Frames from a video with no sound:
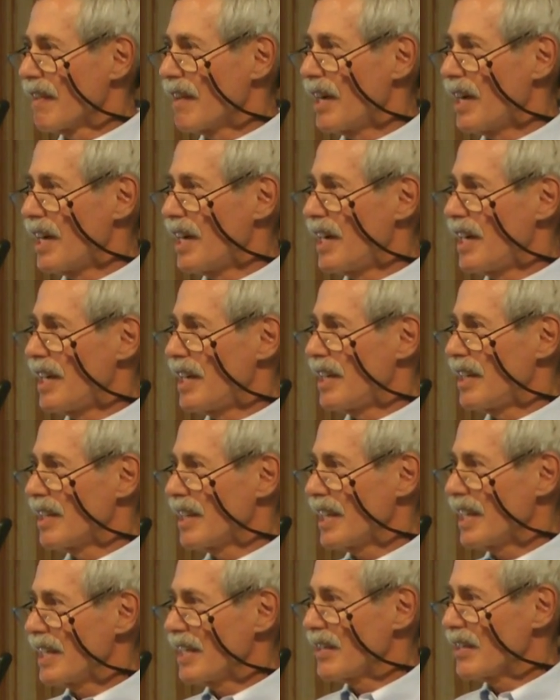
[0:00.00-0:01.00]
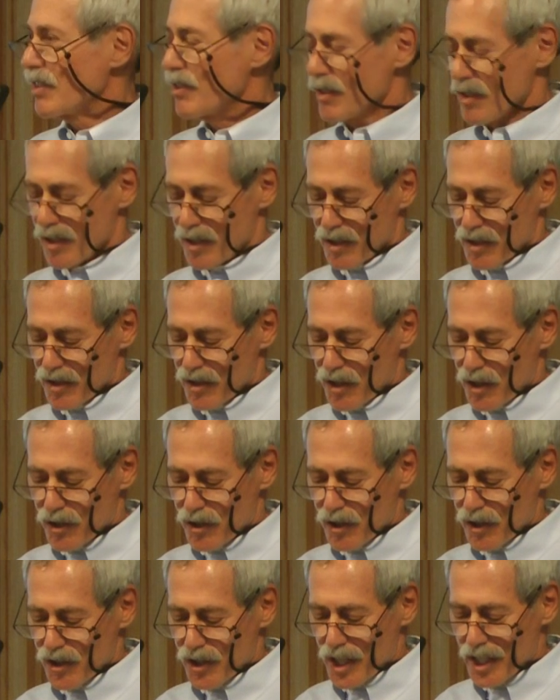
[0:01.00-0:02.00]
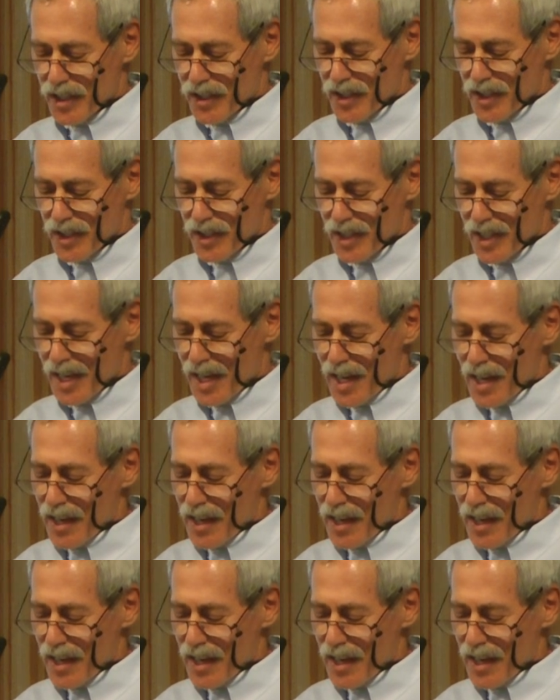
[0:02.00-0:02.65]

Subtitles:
and social justice.